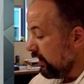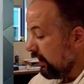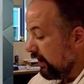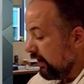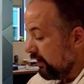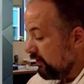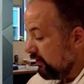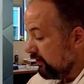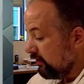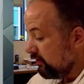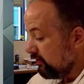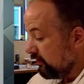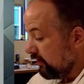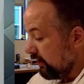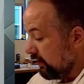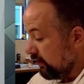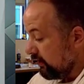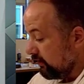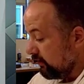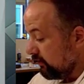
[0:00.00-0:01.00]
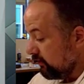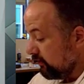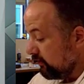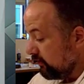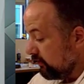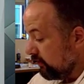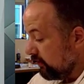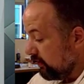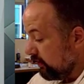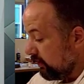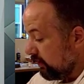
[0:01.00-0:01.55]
and this says